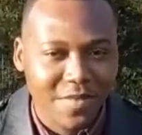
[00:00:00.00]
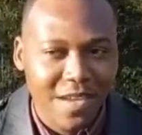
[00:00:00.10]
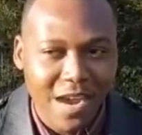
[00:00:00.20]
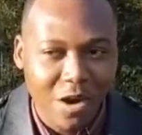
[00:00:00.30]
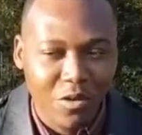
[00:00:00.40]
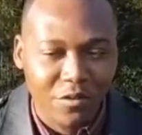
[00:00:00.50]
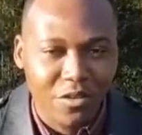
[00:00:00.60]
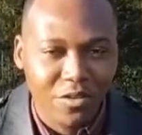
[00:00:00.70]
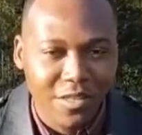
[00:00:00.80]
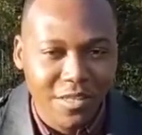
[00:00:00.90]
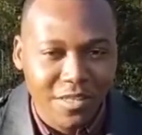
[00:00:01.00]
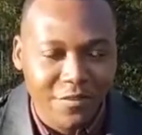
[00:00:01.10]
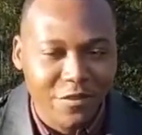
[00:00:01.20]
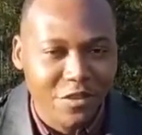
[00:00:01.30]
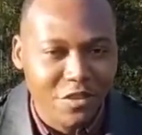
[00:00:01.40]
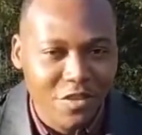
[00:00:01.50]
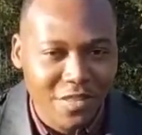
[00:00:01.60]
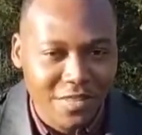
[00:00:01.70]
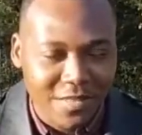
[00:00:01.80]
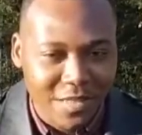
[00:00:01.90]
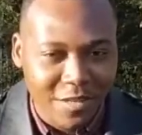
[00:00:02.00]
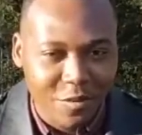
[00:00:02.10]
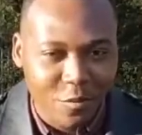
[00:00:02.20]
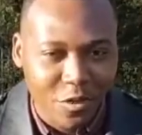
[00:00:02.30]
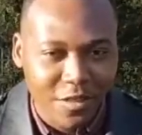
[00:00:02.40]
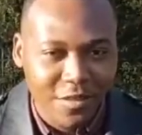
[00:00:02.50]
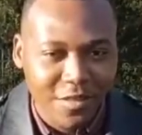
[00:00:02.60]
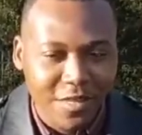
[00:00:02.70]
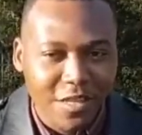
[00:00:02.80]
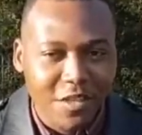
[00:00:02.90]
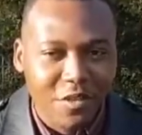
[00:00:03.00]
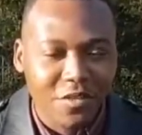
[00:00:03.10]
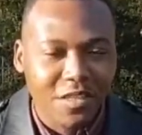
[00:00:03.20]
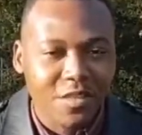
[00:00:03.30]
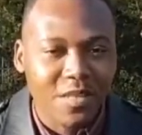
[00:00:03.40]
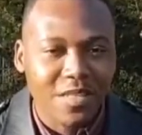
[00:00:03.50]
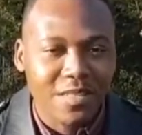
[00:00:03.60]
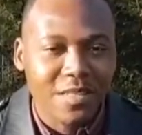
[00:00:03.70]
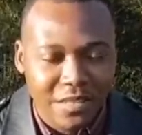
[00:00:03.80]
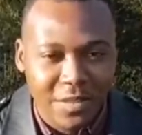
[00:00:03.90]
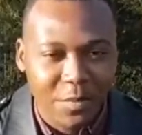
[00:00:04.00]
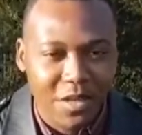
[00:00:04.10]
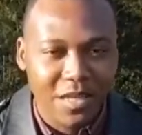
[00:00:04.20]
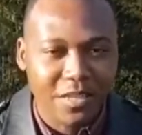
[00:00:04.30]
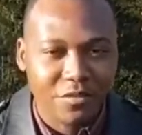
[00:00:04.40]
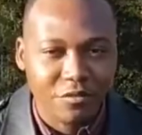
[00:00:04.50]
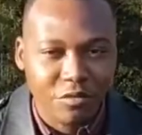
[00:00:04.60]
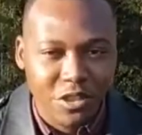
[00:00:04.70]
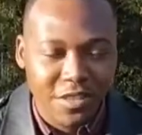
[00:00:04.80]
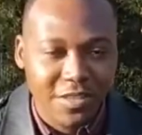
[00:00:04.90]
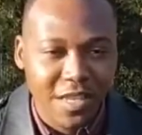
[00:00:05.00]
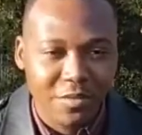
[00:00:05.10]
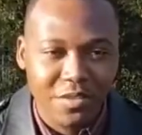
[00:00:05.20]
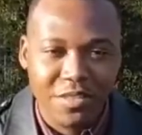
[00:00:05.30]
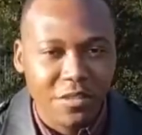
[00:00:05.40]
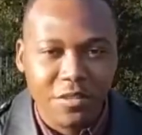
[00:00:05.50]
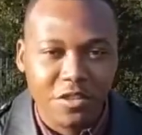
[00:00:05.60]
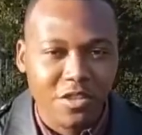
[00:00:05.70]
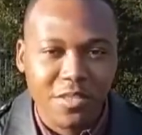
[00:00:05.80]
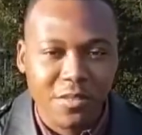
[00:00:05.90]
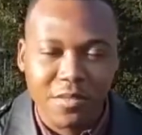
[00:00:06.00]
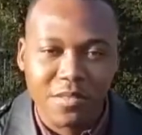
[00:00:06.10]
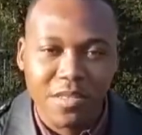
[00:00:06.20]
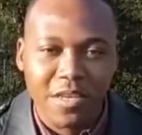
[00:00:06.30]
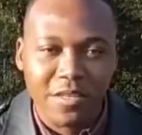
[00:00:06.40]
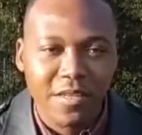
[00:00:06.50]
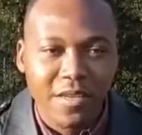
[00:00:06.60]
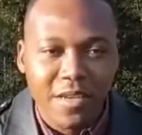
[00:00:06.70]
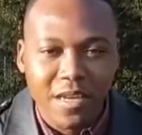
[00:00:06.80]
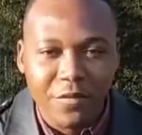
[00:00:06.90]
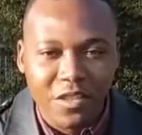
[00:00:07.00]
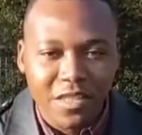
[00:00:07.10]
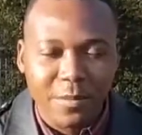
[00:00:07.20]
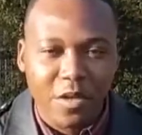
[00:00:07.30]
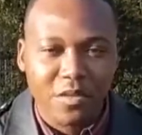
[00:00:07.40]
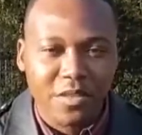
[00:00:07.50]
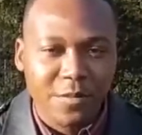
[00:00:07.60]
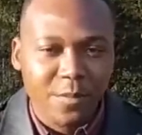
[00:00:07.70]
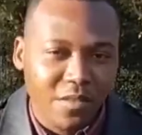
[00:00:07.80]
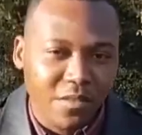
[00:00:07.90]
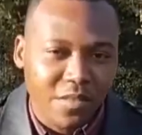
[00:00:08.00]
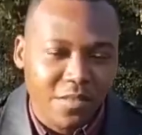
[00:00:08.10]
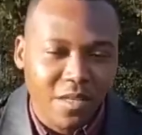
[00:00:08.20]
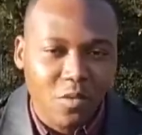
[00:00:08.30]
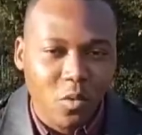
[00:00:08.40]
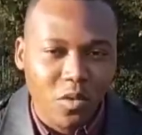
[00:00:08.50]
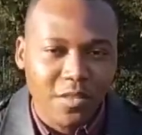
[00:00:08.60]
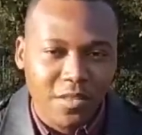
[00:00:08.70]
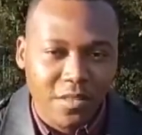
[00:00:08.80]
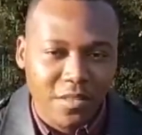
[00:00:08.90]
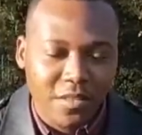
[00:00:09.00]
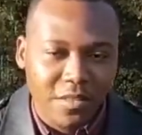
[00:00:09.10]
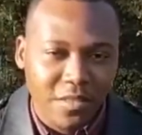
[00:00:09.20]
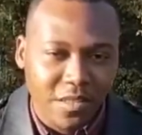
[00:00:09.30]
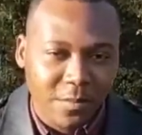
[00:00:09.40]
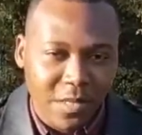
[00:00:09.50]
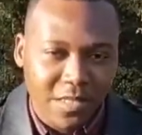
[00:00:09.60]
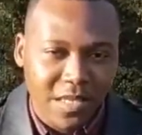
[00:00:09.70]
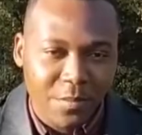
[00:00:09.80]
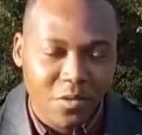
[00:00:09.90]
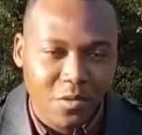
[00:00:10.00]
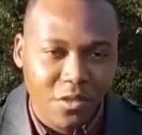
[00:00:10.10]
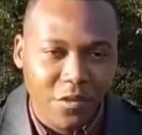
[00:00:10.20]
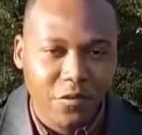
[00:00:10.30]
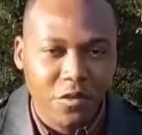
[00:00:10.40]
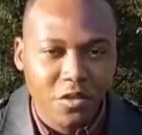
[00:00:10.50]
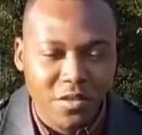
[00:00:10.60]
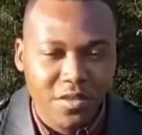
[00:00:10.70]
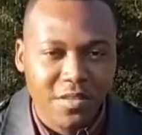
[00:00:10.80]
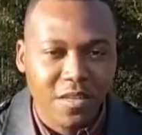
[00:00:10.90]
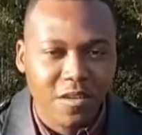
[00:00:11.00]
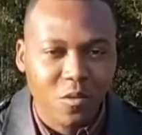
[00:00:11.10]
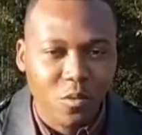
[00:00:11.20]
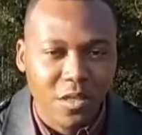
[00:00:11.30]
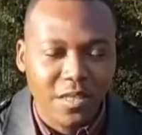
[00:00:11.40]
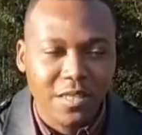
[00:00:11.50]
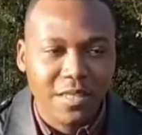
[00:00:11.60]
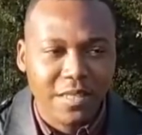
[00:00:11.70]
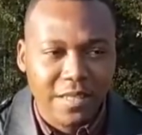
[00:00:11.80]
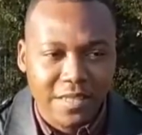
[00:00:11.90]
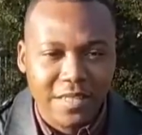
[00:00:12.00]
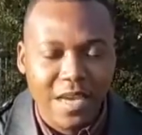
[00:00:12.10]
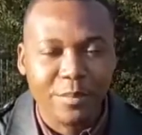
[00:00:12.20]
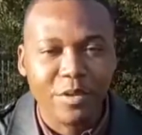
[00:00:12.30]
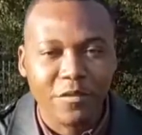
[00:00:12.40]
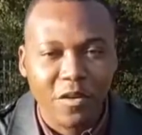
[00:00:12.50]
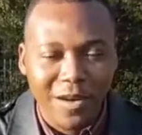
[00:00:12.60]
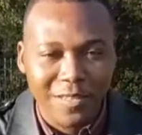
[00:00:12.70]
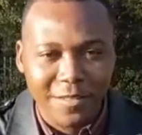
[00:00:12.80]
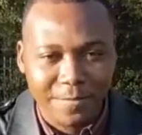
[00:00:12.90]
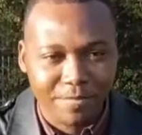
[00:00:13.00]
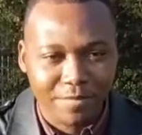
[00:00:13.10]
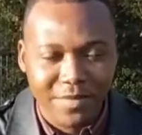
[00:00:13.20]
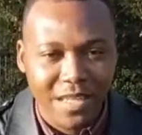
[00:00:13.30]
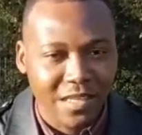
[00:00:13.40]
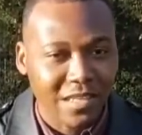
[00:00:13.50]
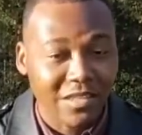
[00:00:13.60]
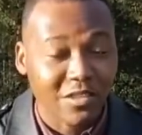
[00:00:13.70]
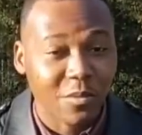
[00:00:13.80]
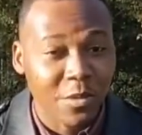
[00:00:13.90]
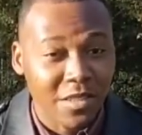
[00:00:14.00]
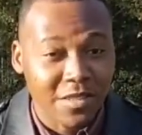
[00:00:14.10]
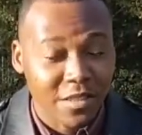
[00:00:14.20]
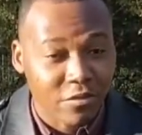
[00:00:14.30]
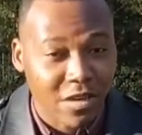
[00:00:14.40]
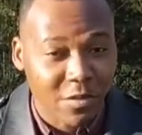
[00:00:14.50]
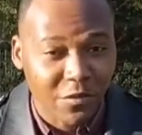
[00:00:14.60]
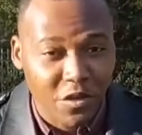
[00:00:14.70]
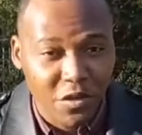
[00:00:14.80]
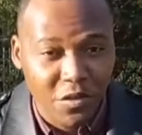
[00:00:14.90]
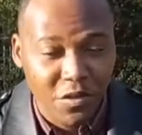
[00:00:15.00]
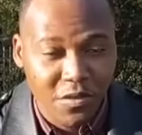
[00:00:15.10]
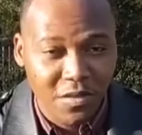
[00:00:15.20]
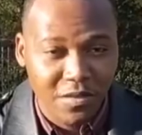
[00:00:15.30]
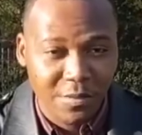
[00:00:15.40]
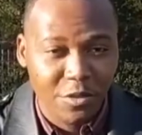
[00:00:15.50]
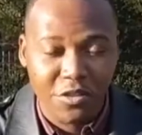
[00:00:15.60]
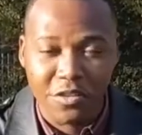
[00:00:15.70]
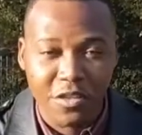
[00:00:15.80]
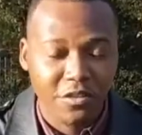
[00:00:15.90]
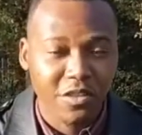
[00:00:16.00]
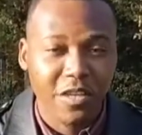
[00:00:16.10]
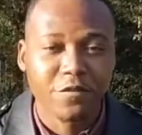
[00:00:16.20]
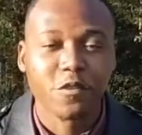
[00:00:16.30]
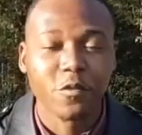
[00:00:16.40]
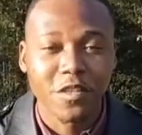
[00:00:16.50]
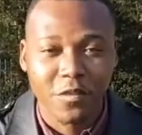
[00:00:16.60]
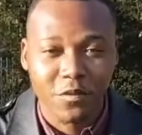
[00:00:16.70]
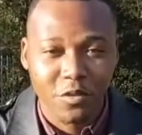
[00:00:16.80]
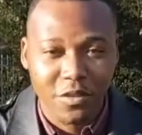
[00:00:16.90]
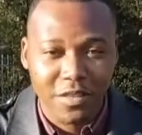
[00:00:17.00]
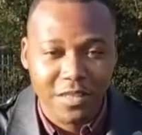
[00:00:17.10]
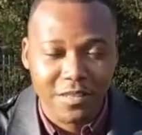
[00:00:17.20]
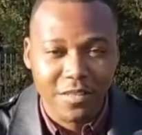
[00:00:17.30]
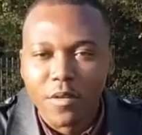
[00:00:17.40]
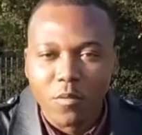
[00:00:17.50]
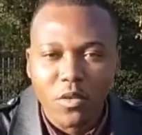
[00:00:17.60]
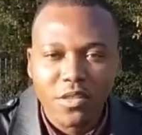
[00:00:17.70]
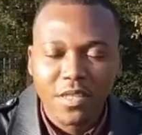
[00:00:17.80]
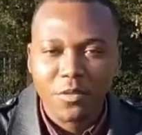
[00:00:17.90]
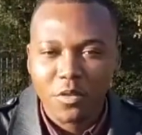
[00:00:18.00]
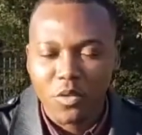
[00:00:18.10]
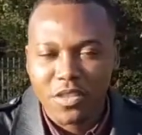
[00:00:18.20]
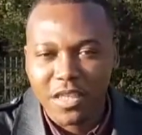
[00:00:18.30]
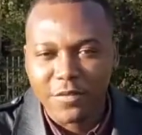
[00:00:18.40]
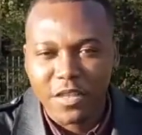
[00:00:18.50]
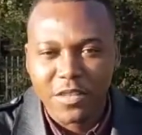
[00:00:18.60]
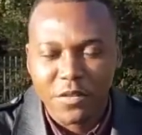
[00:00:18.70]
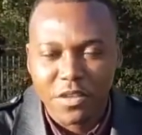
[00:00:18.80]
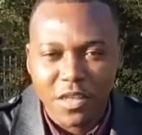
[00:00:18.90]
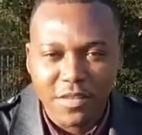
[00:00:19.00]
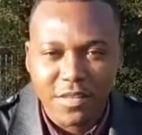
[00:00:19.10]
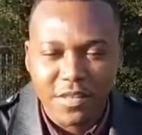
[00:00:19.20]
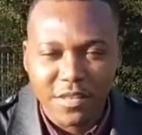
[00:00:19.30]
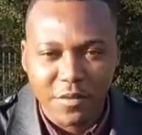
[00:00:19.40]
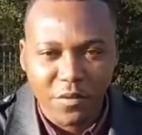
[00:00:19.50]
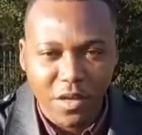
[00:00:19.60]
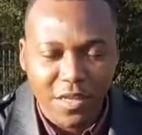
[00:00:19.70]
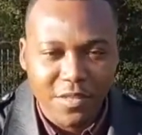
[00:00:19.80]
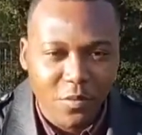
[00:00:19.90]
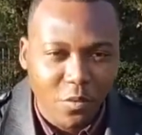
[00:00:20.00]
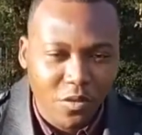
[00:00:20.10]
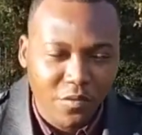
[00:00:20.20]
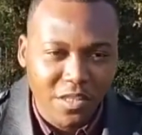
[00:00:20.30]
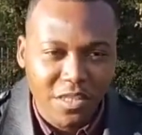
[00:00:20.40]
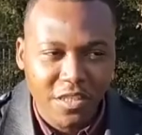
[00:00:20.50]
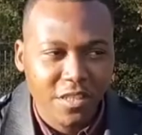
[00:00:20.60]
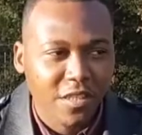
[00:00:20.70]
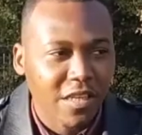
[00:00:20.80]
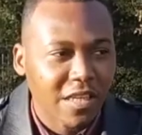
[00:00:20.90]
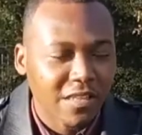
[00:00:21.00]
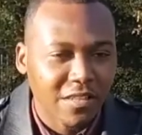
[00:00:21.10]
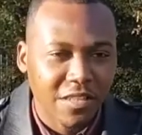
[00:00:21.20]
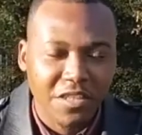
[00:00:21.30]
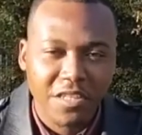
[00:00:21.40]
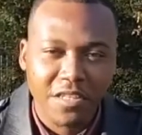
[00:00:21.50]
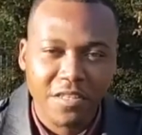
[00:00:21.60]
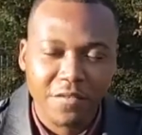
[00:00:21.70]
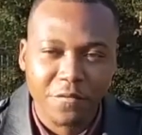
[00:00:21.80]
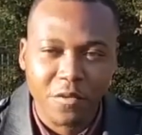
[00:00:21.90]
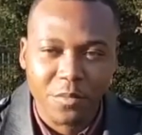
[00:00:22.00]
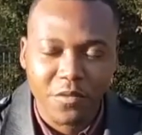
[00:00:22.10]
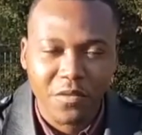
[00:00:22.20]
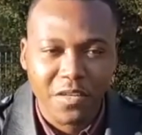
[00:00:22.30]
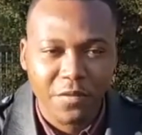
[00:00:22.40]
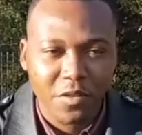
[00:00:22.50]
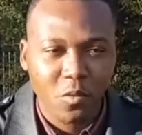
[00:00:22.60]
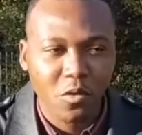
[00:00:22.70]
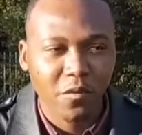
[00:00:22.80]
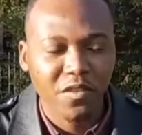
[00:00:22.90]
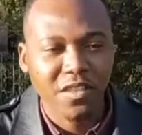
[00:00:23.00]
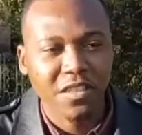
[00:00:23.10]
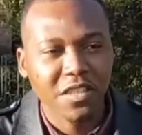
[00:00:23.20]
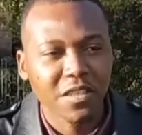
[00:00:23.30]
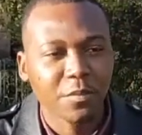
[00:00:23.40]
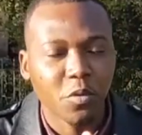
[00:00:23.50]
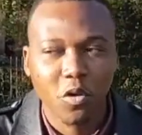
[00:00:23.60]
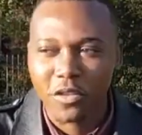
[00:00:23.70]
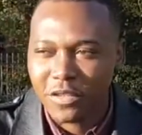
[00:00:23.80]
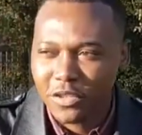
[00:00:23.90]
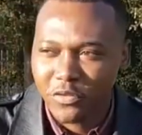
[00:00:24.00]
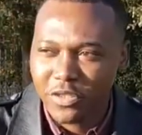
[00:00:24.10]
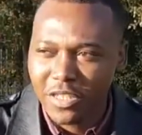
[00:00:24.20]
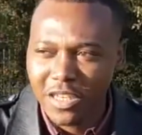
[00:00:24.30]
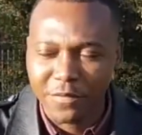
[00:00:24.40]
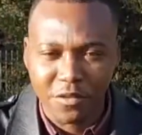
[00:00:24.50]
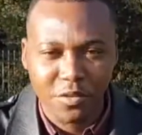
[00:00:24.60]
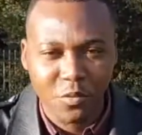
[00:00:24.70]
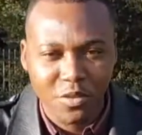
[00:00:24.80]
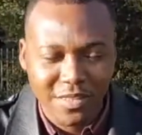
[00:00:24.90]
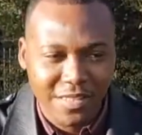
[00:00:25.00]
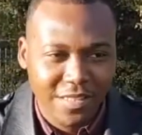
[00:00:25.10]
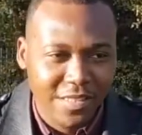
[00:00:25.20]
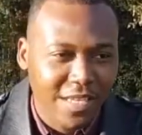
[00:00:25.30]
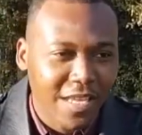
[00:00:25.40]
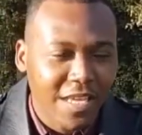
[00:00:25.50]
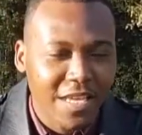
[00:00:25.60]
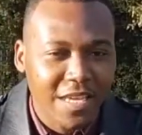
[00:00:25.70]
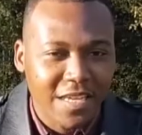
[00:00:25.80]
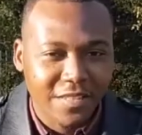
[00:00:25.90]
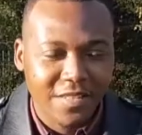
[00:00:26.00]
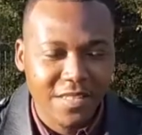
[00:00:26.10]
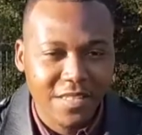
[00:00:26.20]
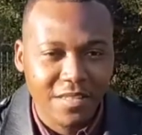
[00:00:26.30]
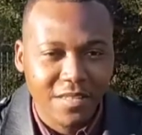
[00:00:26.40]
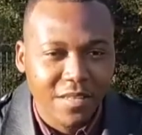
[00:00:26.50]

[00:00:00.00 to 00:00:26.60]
However, if you use it the second way, you tend to get deeper and richer sounds. Just say everything about the sound quality intended by Samsung. If you use it the second way, it gets amplified. Now, that does not mean it's the right way for you to use it. I'm just saying you have two ways of doing that. When Samsung was advertising this device, one of their key forms of advert, or one of their key points during the advert, was the ANC,